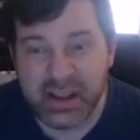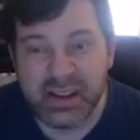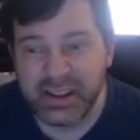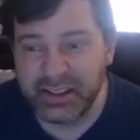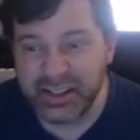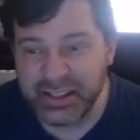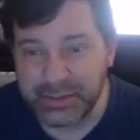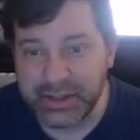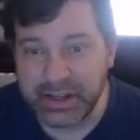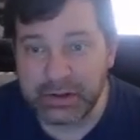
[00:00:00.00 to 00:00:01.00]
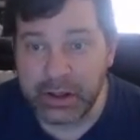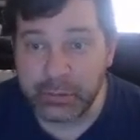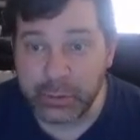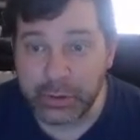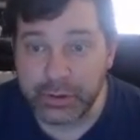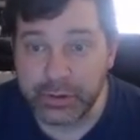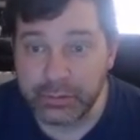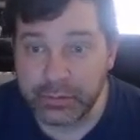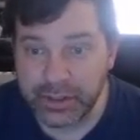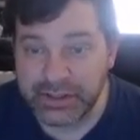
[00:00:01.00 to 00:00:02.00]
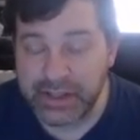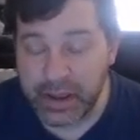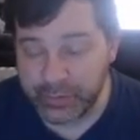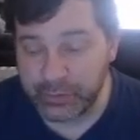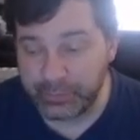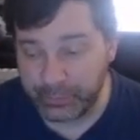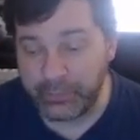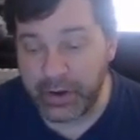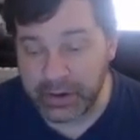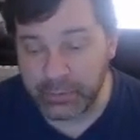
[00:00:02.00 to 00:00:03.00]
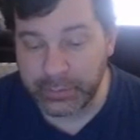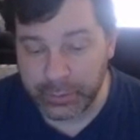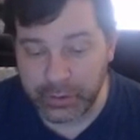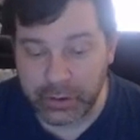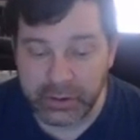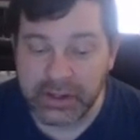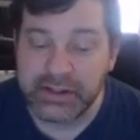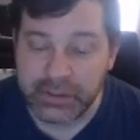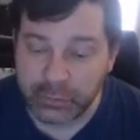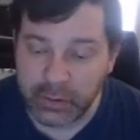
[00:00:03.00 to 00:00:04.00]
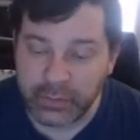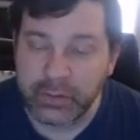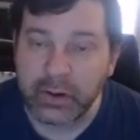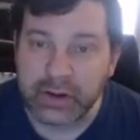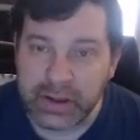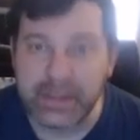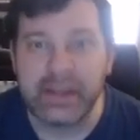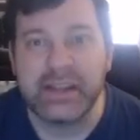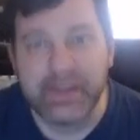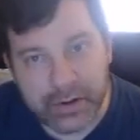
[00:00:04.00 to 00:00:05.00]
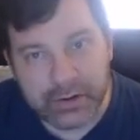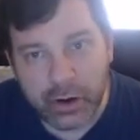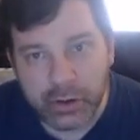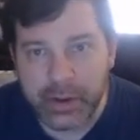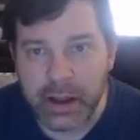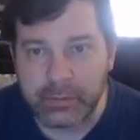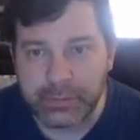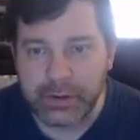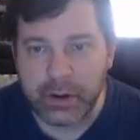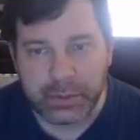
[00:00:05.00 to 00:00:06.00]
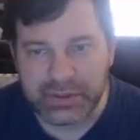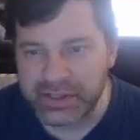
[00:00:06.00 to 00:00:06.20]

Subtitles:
it just seems like a lot of work because you have to find a way to card into your graveyard and then get that card back with the Ghost.